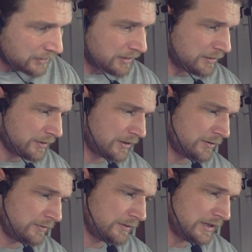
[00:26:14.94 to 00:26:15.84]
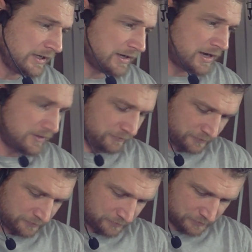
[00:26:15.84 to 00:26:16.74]
All right, here we go. Heat off.
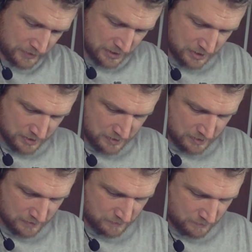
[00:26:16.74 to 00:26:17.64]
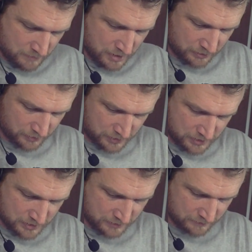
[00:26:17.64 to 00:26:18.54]
Model on.